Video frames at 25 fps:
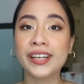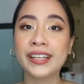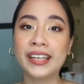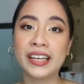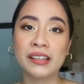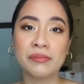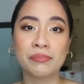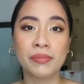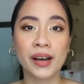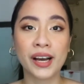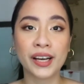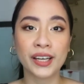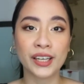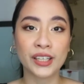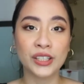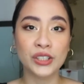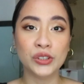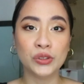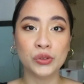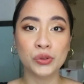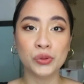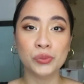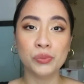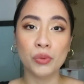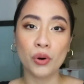to get back
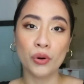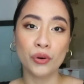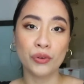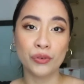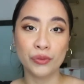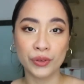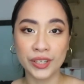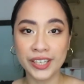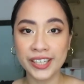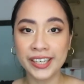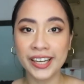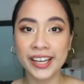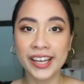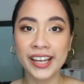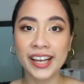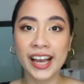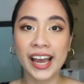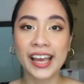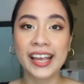into more reading,